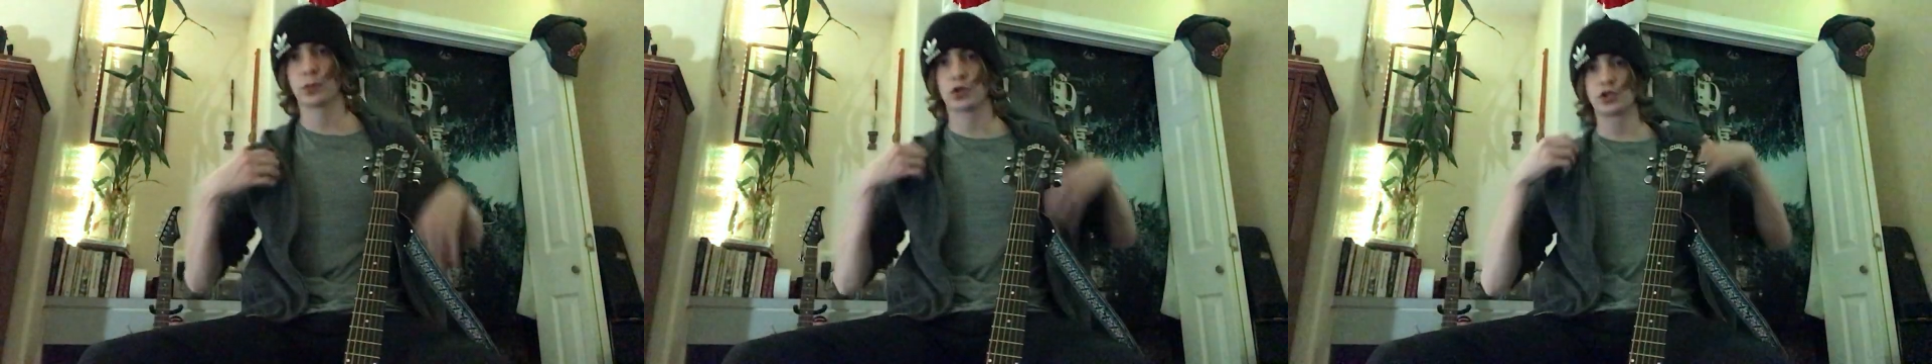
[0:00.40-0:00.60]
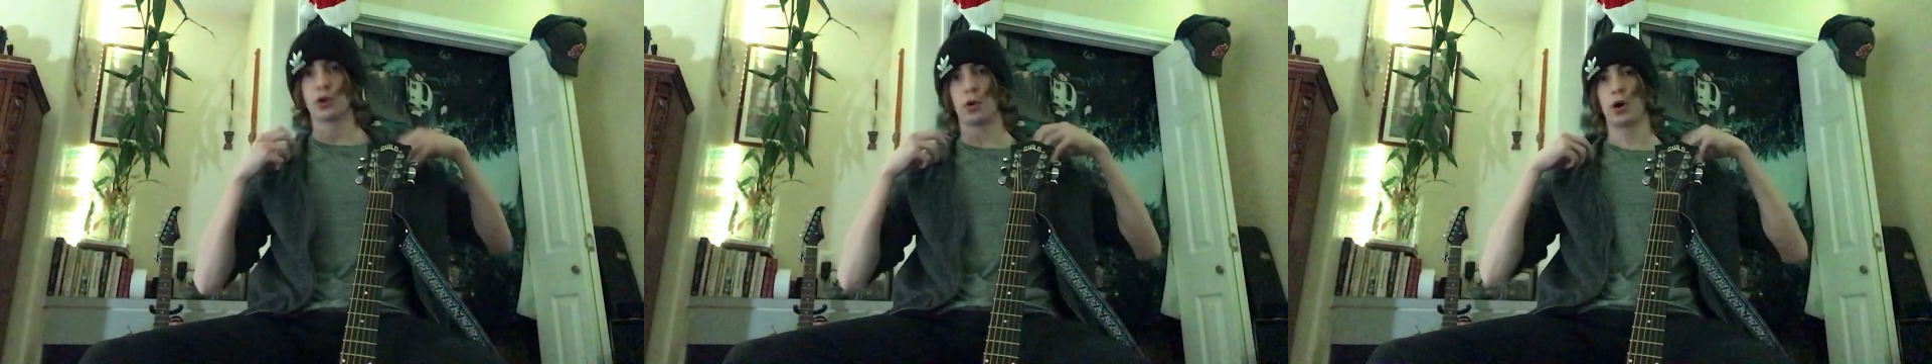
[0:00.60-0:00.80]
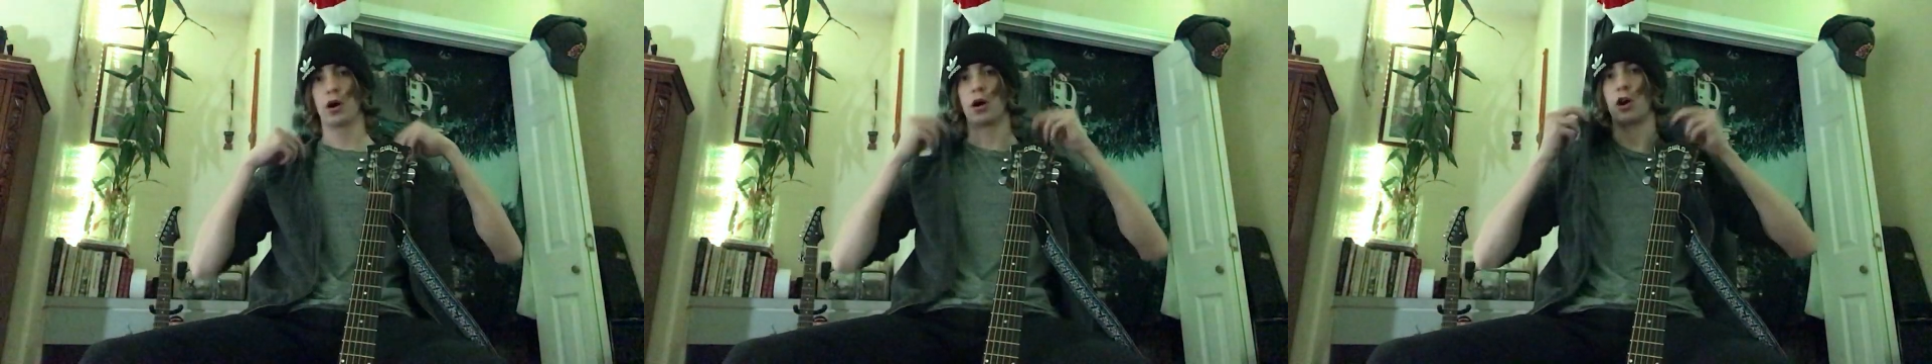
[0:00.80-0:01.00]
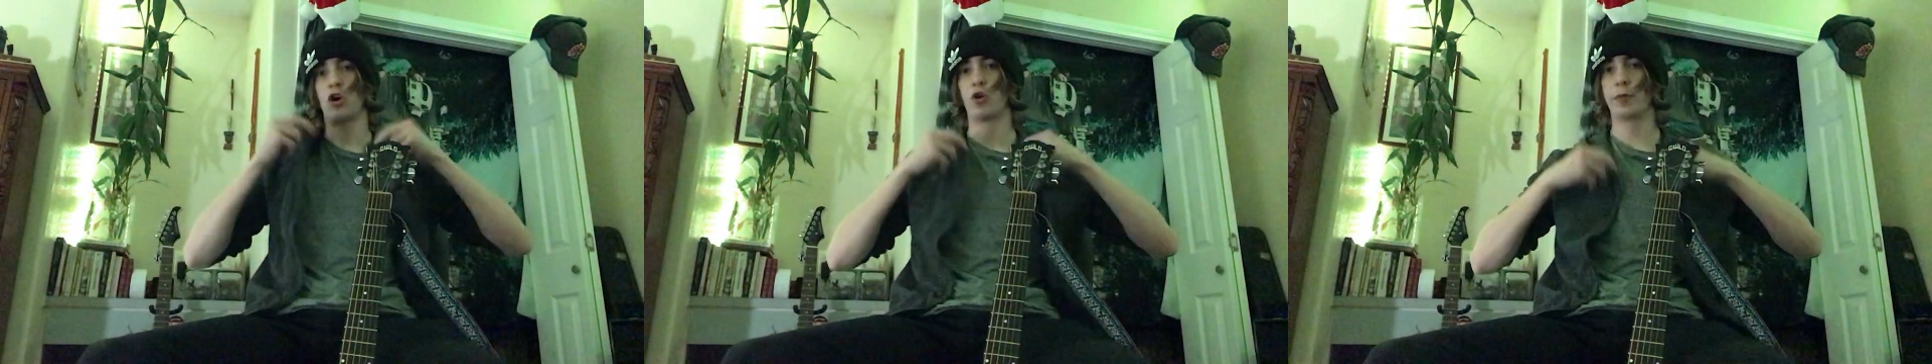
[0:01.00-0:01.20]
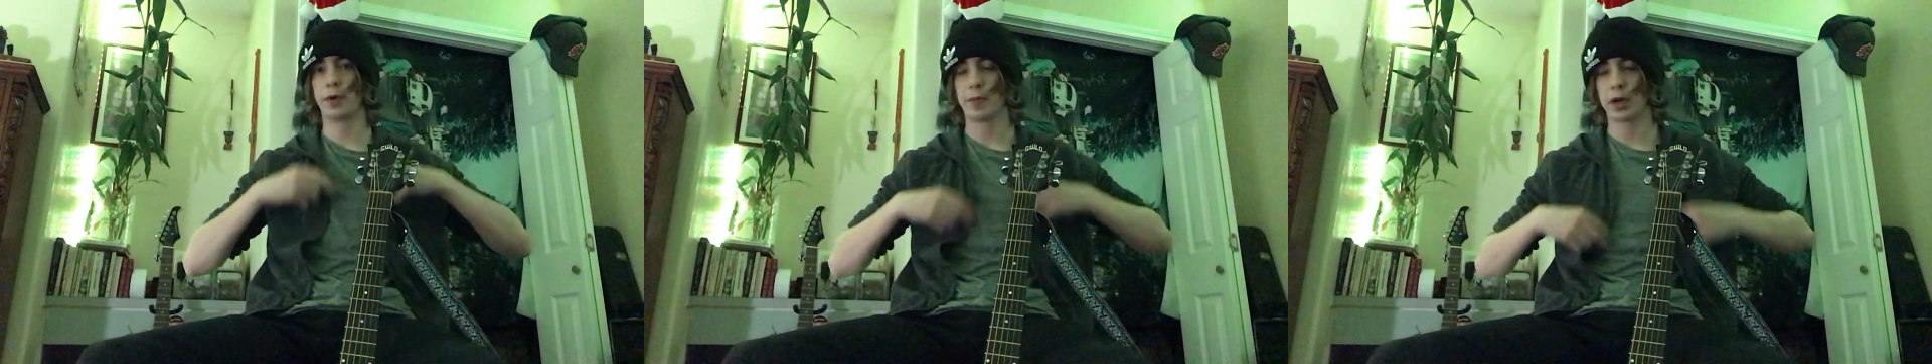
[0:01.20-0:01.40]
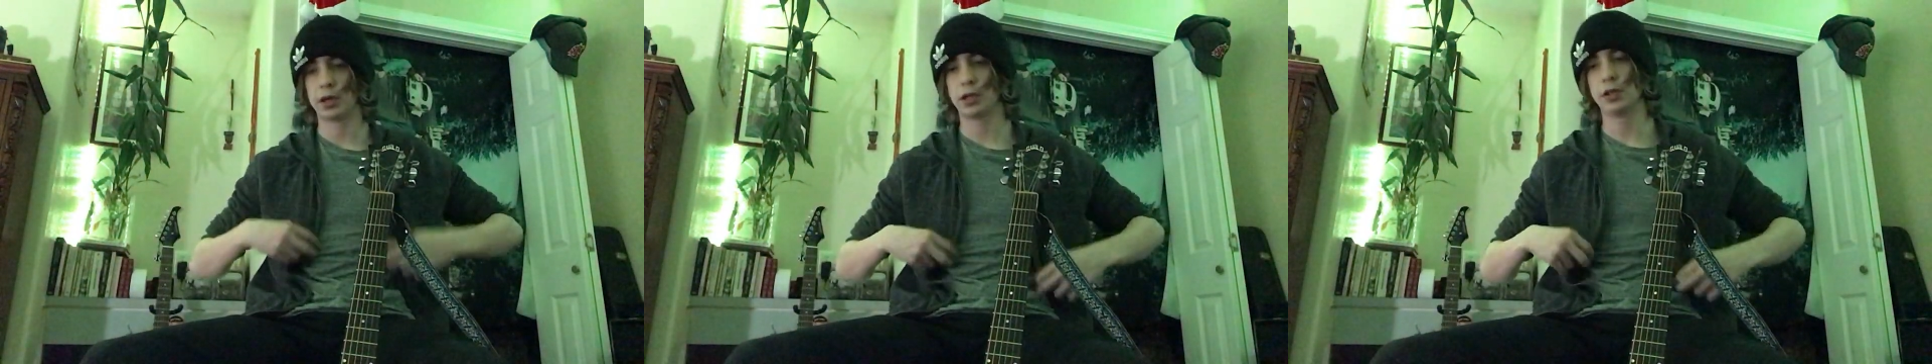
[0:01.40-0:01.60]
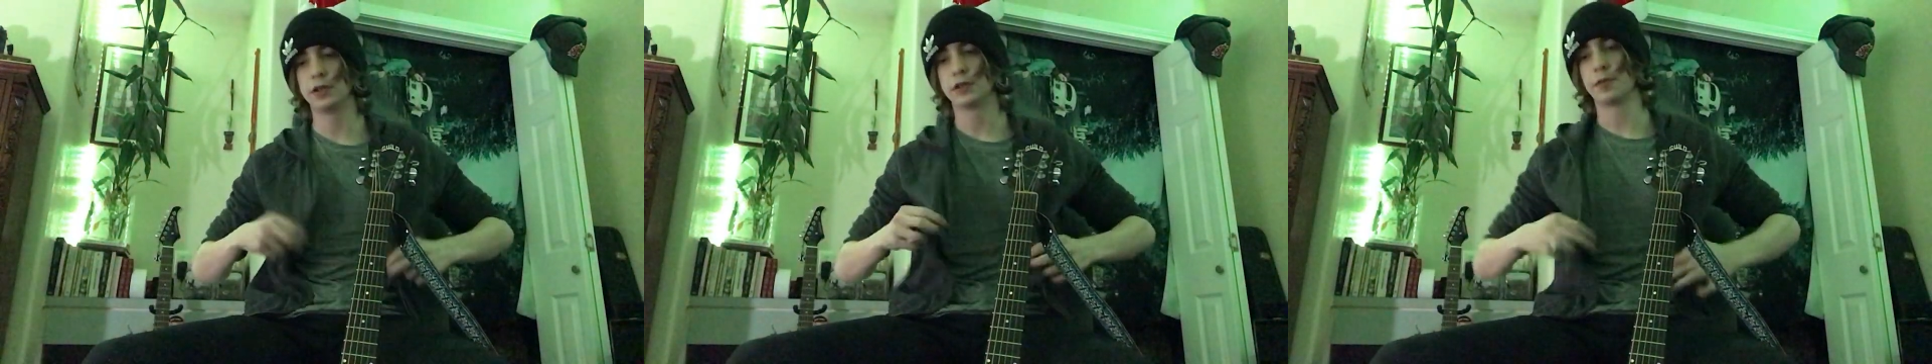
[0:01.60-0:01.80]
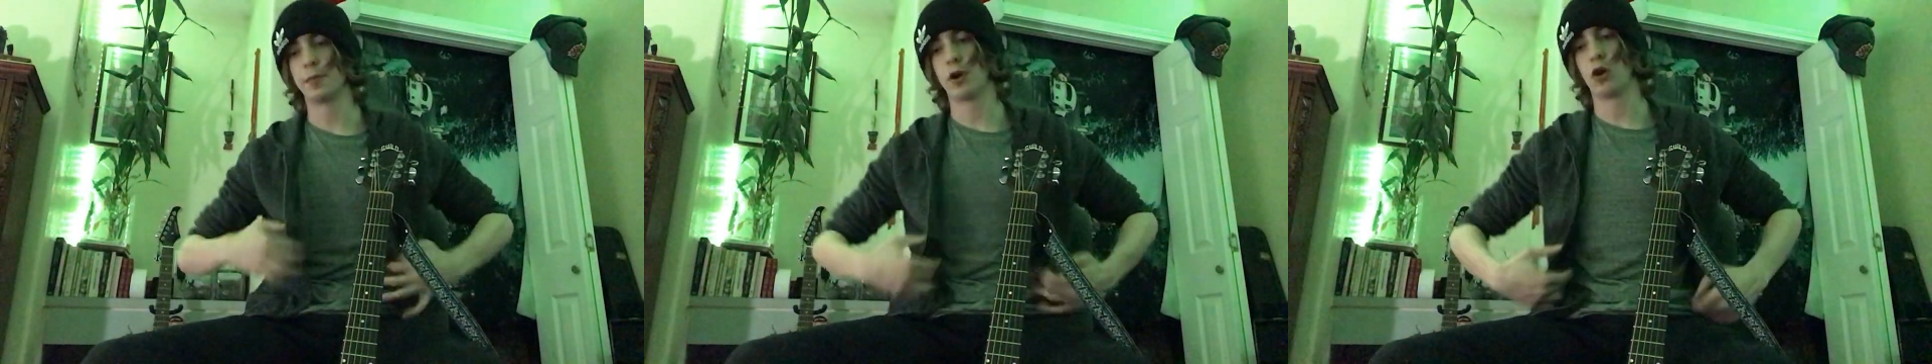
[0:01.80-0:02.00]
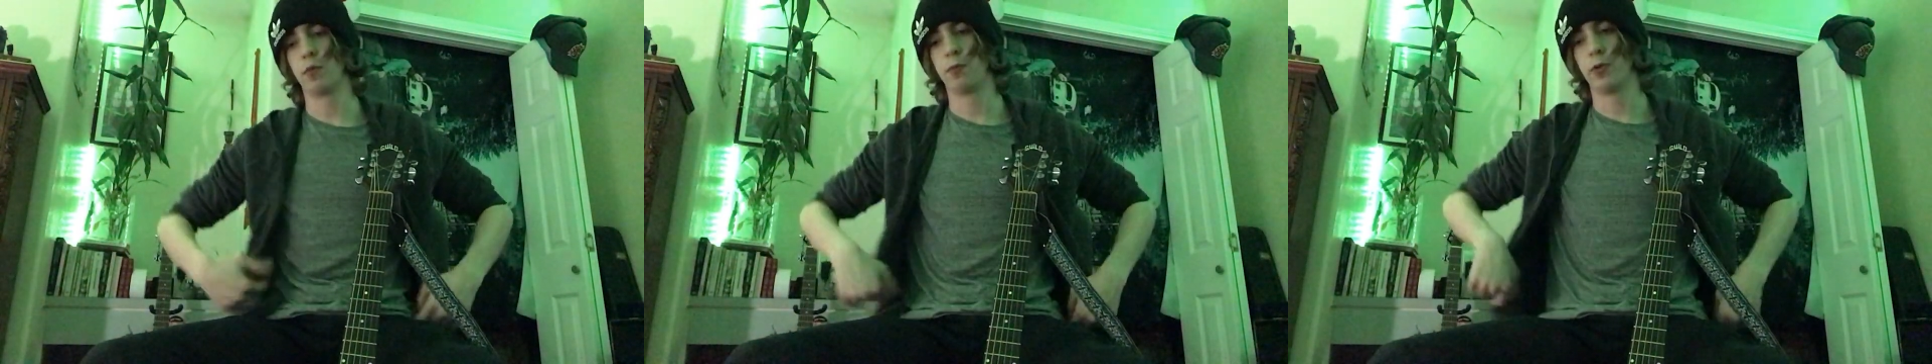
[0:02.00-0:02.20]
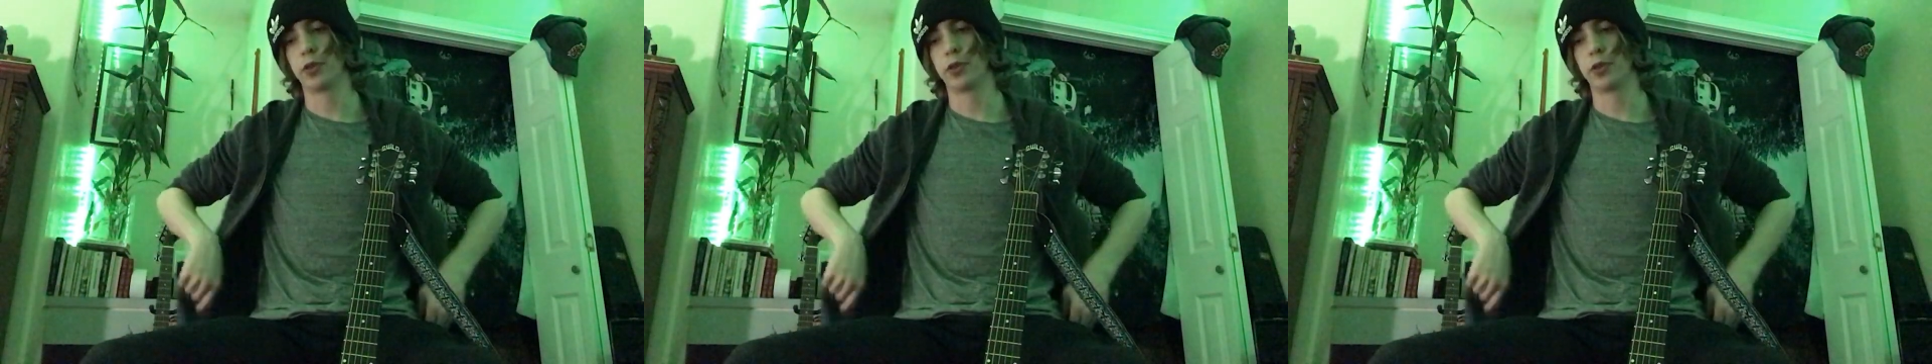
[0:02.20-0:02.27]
So a homie of mine needed some help